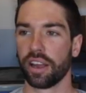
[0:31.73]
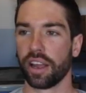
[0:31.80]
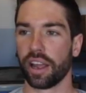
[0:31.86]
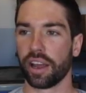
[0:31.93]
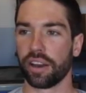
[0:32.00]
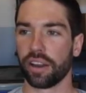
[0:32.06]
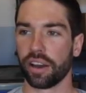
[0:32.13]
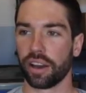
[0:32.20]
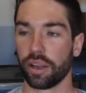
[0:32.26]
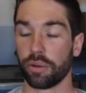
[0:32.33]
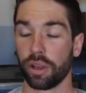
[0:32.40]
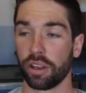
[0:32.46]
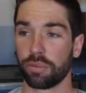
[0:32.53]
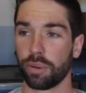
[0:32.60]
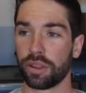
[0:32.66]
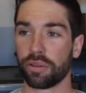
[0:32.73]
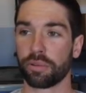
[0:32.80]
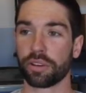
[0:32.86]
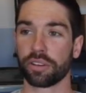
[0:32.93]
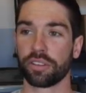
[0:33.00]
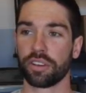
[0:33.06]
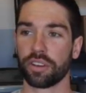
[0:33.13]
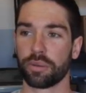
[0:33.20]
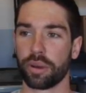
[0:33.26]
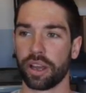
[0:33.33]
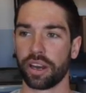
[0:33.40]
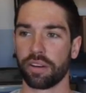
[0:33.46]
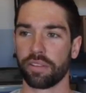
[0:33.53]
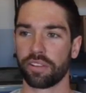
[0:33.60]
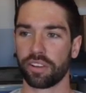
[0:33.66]
And it's been the real deal,
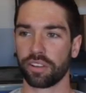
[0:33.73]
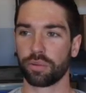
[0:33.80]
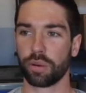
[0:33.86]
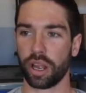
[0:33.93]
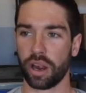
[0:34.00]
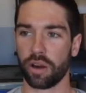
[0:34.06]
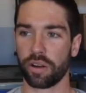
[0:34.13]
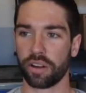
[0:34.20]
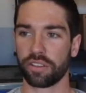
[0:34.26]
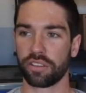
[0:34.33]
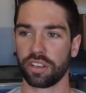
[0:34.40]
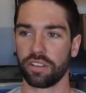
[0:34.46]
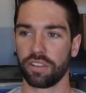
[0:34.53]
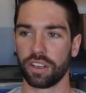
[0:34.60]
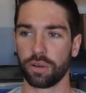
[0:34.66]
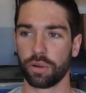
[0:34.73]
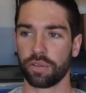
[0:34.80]
man. Ever since we aired on TV,